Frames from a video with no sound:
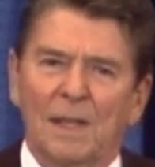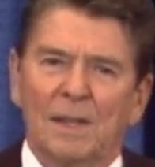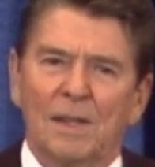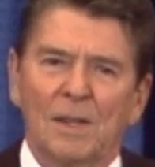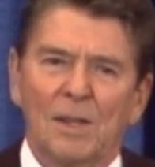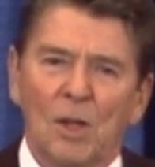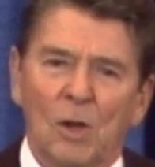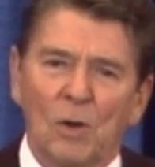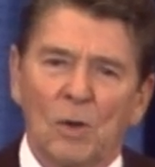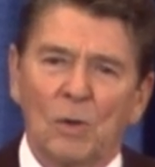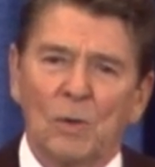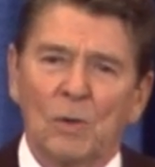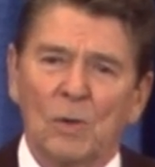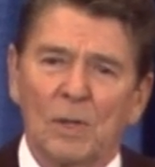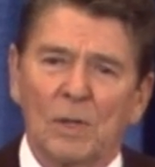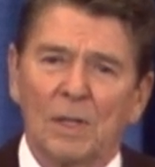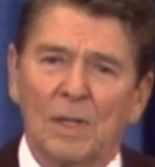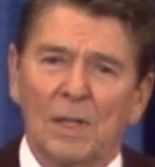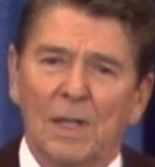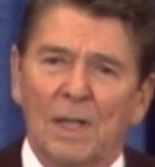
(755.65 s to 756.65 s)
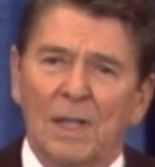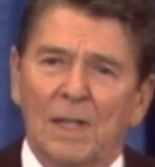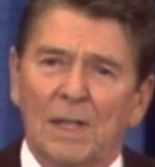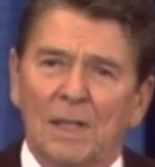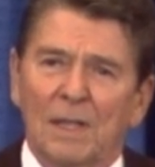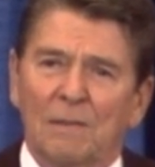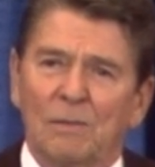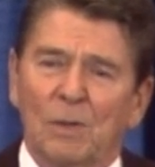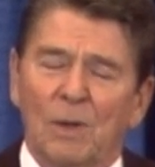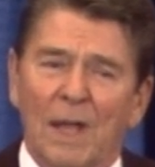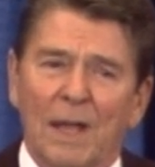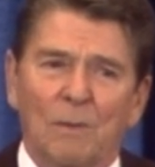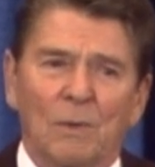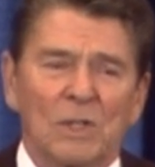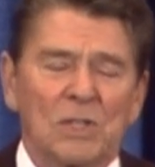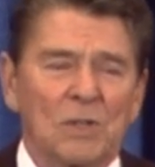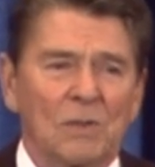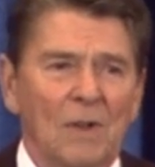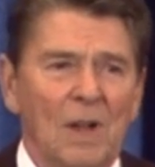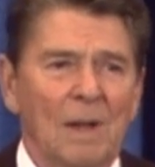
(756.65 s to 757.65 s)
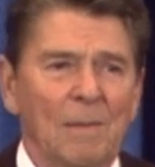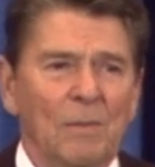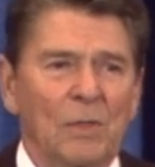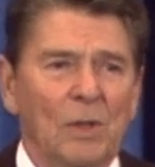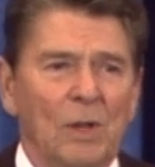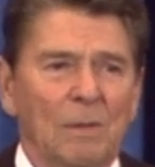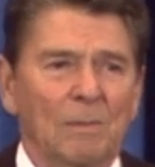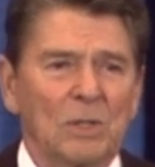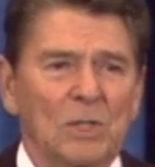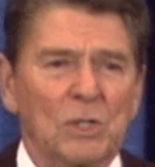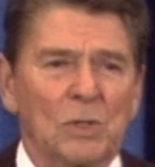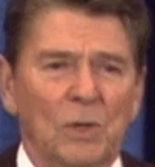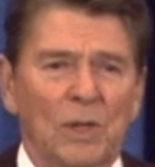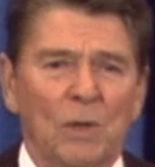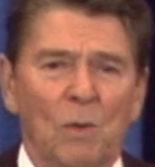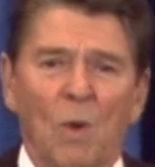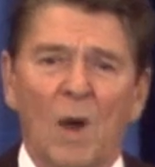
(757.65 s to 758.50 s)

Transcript: No. If you like what Strom Thurmond's doing,